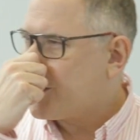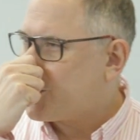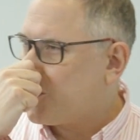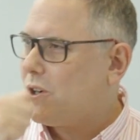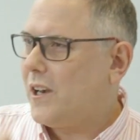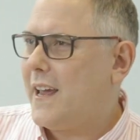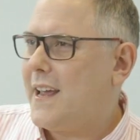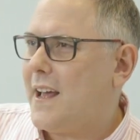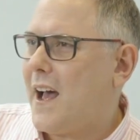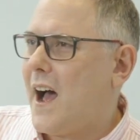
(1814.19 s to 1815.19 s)

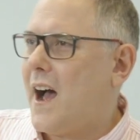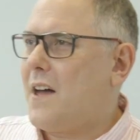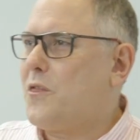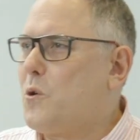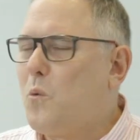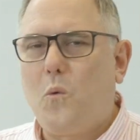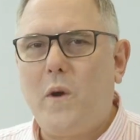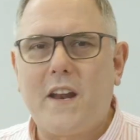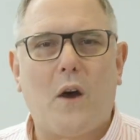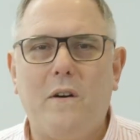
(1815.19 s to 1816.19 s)
Surely the
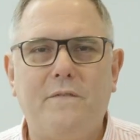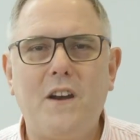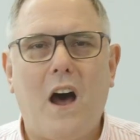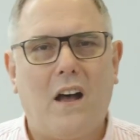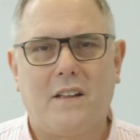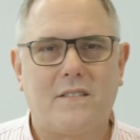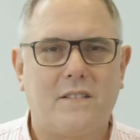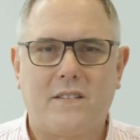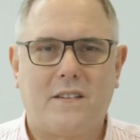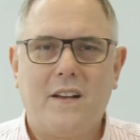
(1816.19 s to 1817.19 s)
widow of
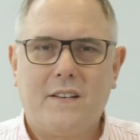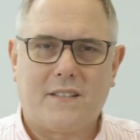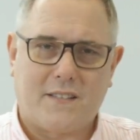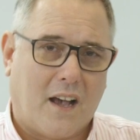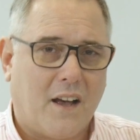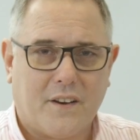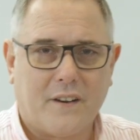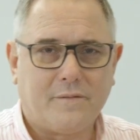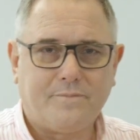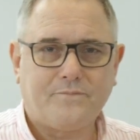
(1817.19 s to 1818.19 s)
Nan's son